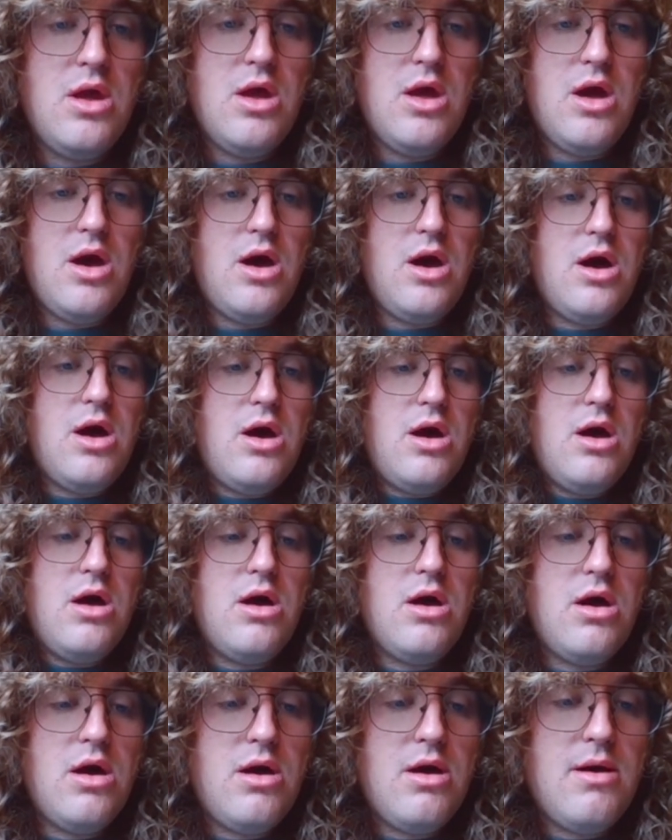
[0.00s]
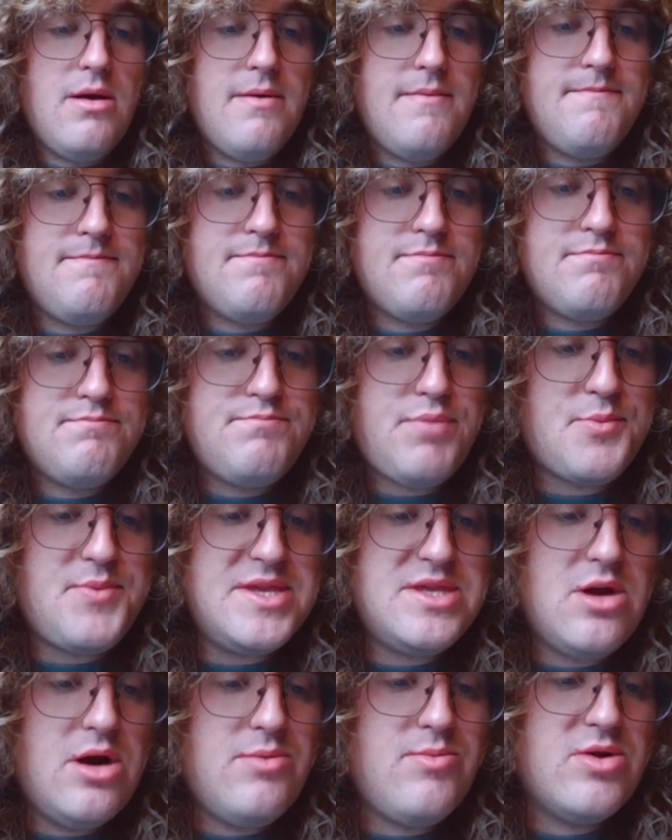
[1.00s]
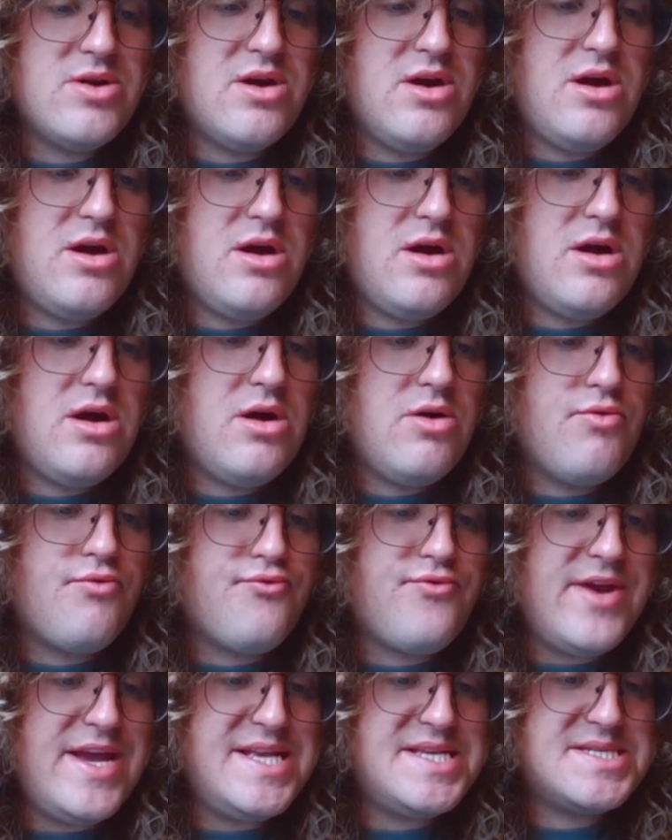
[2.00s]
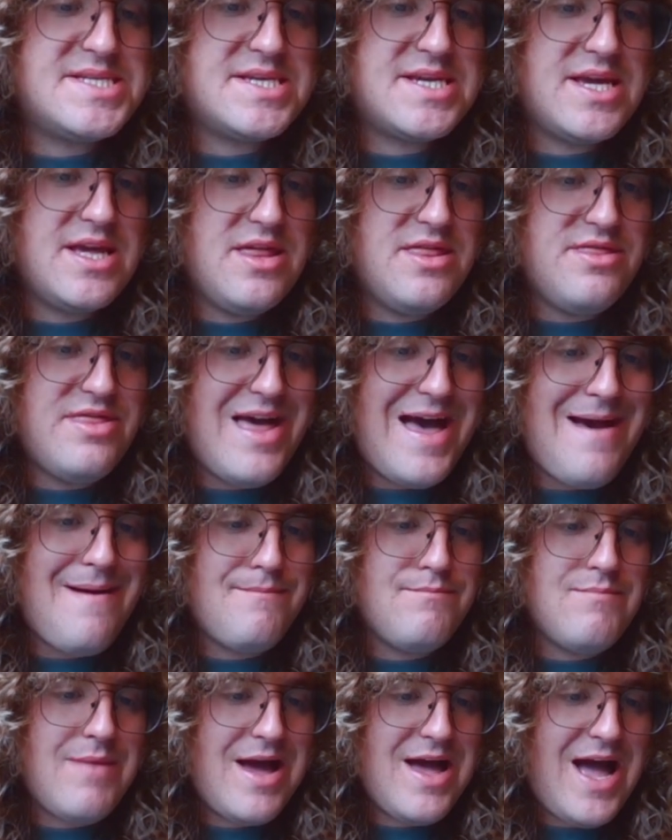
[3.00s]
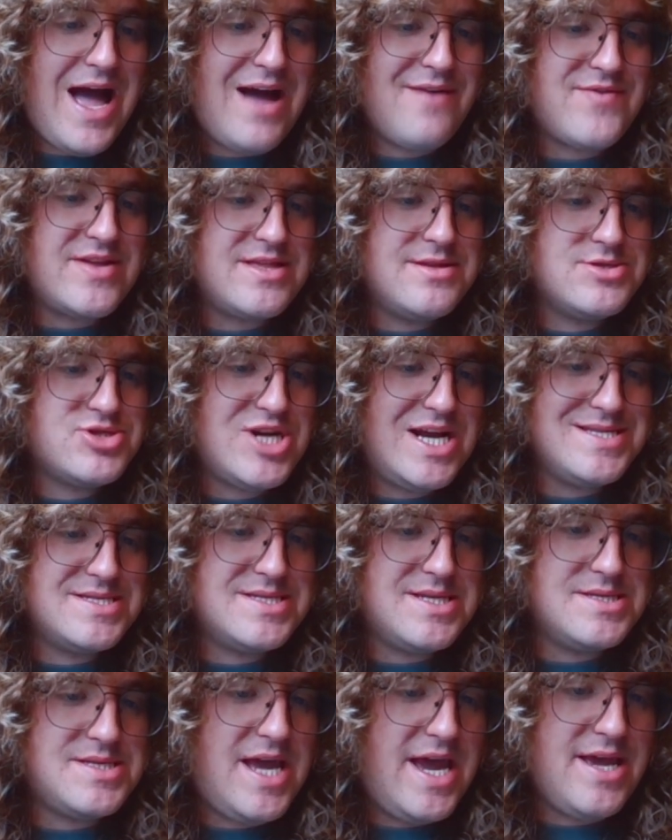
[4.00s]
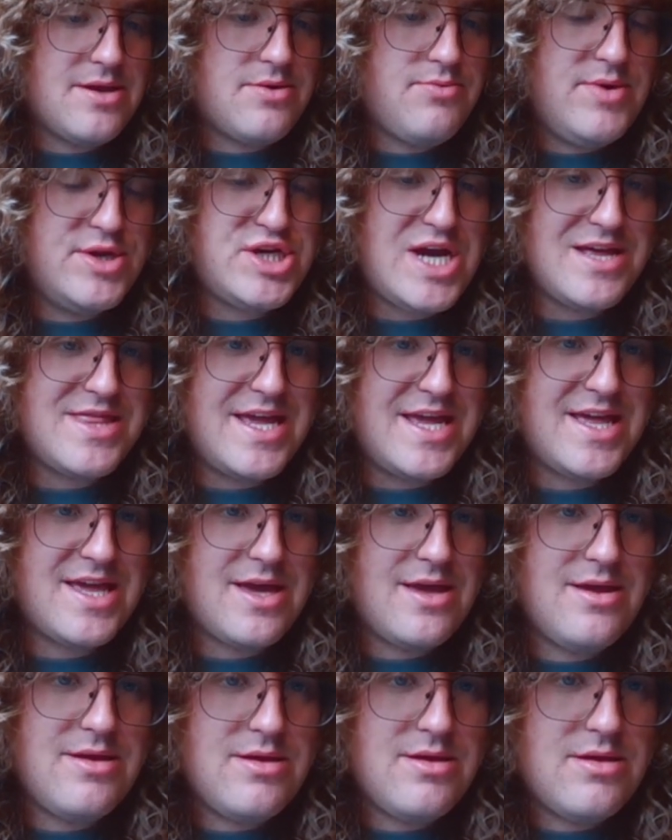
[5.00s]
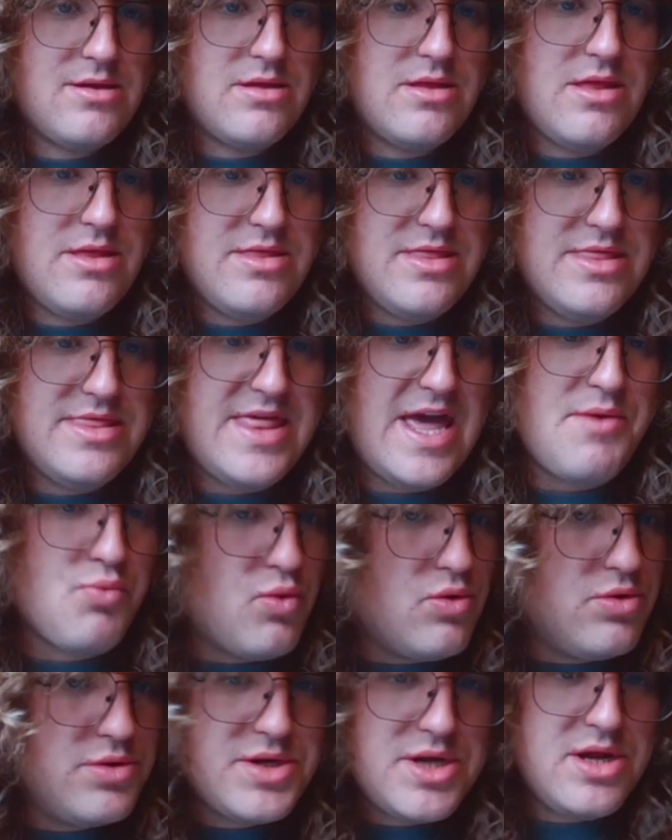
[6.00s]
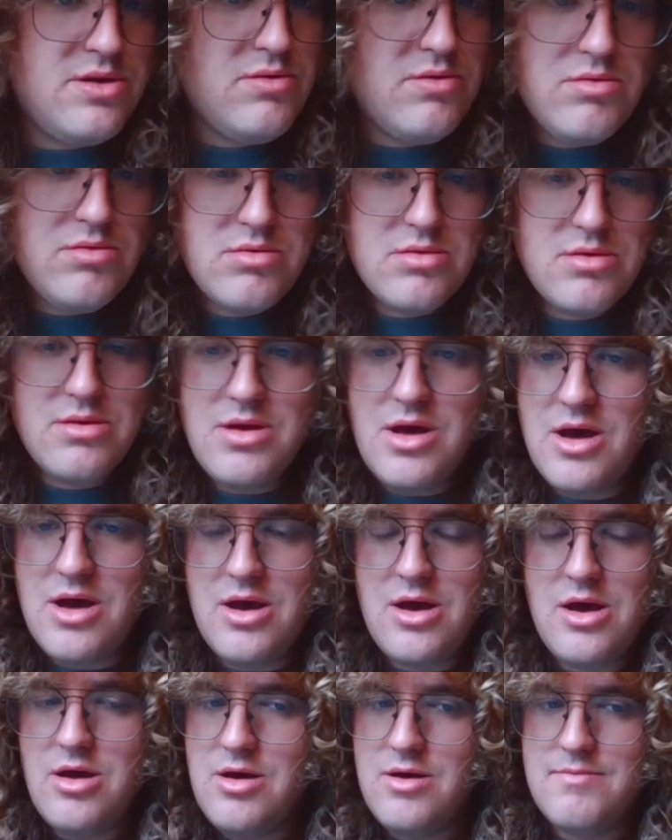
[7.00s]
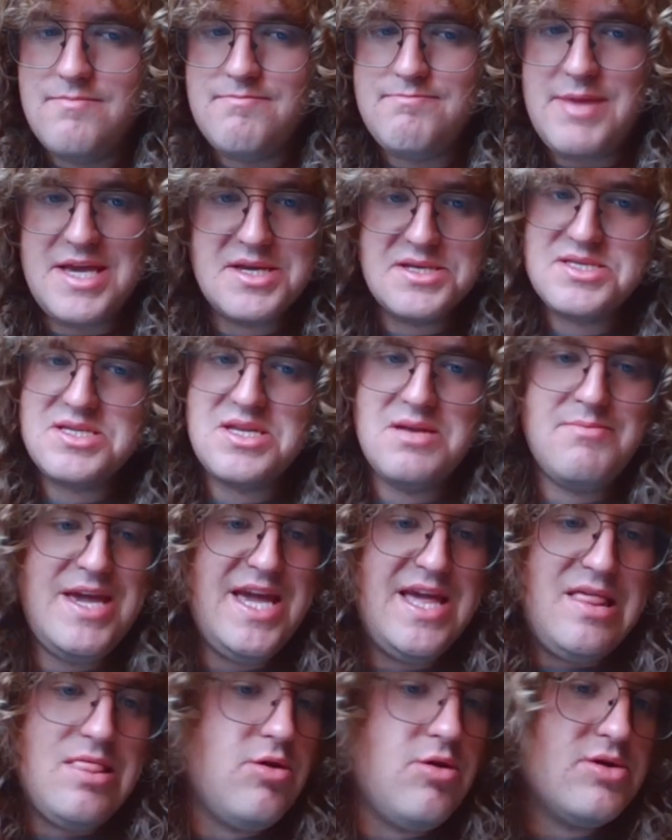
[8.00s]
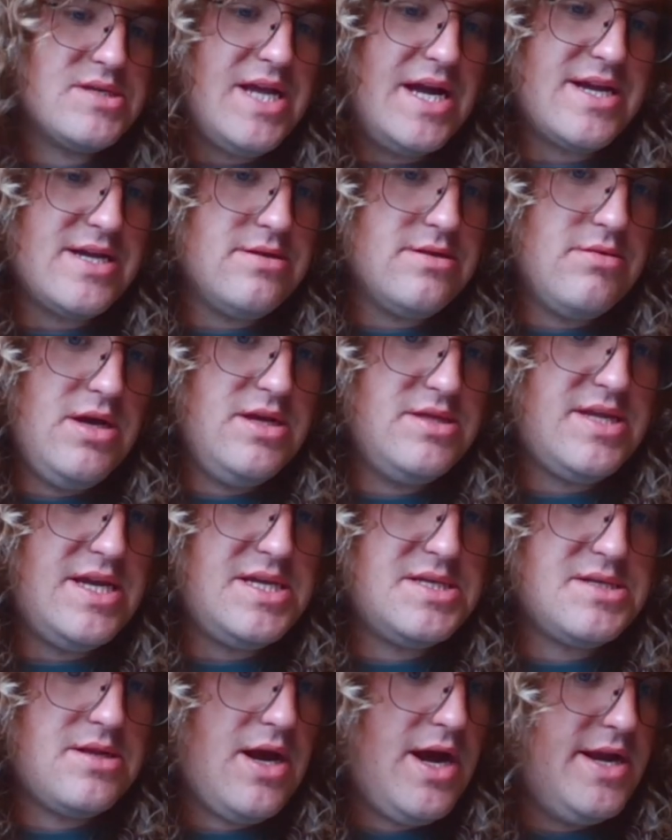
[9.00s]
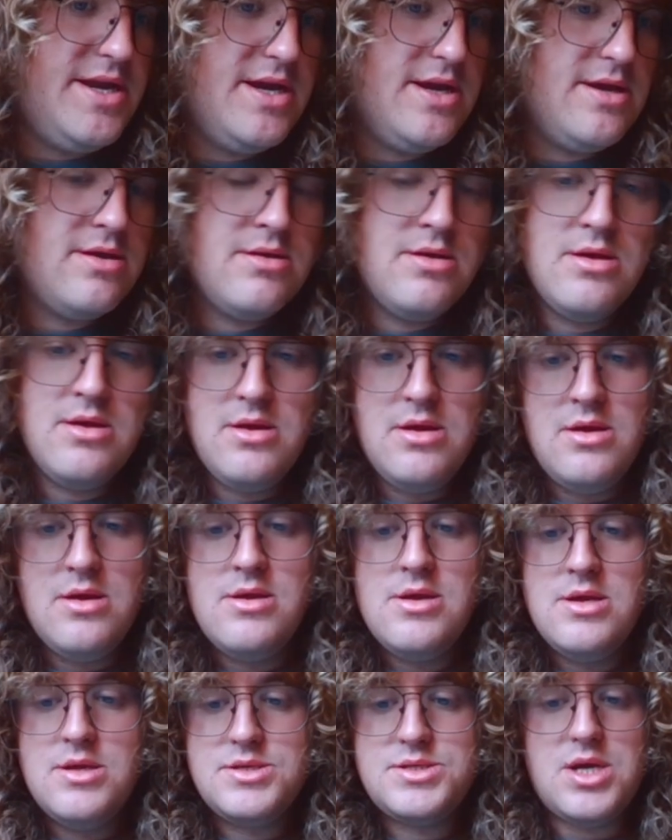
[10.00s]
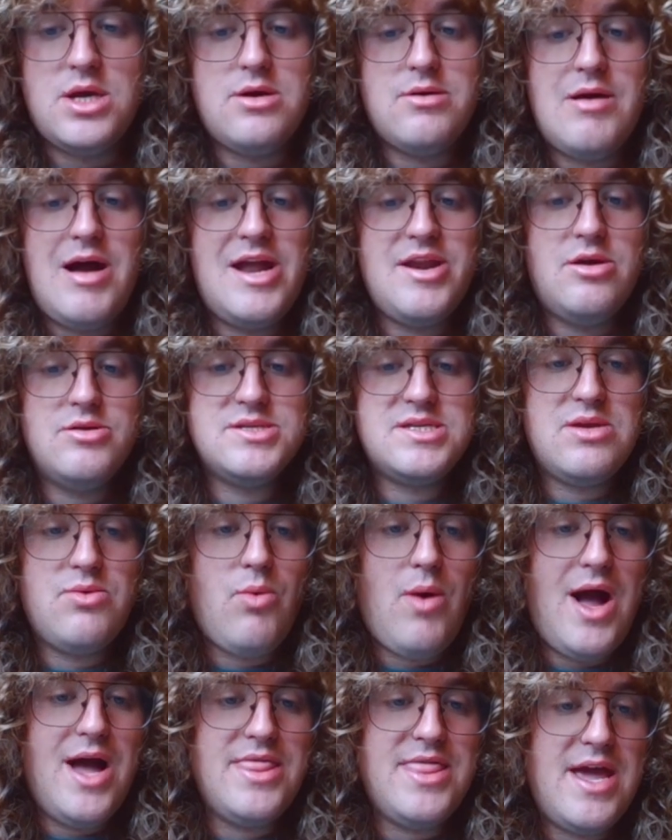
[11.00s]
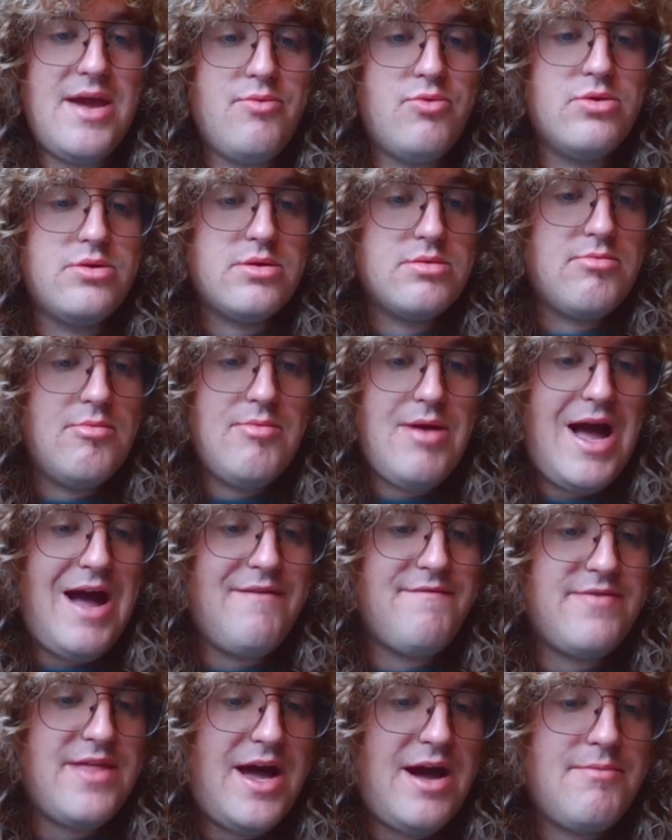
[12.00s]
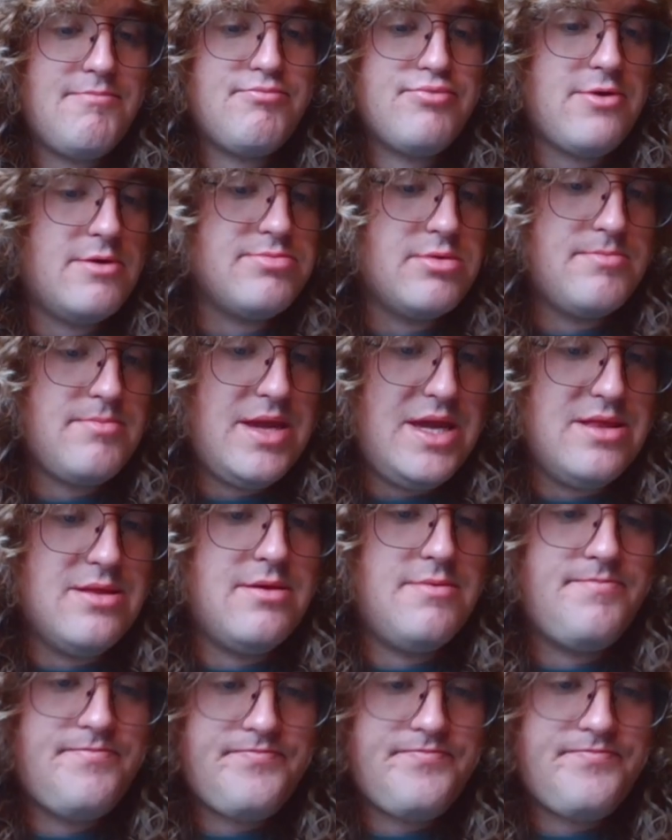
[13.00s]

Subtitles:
But we don't want to risk them having the chance to take, which I think they would do. Because to me it looks like a decent idea. So I don't see why they would have that problem either.